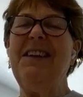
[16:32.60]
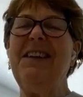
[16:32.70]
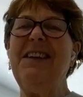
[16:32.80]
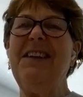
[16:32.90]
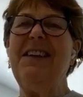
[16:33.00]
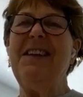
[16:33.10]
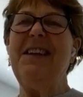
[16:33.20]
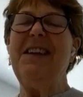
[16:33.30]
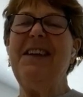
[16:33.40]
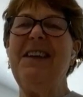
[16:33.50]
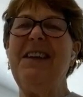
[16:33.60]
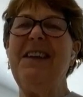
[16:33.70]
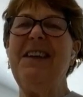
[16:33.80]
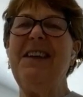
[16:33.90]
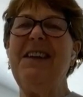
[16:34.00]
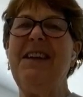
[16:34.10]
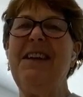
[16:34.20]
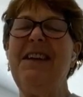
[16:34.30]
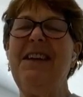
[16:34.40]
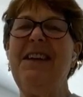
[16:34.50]

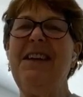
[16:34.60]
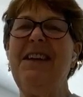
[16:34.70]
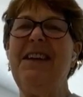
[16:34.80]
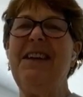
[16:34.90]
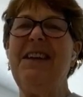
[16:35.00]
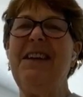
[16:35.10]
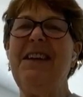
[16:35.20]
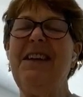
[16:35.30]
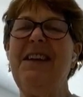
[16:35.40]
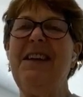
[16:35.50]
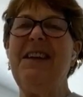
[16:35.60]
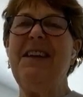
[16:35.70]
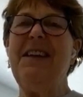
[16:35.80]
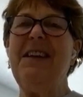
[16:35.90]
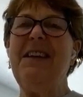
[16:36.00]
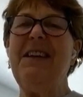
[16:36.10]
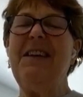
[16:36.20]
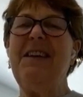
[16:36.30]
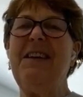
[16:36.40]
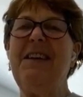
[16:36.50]
[no speech]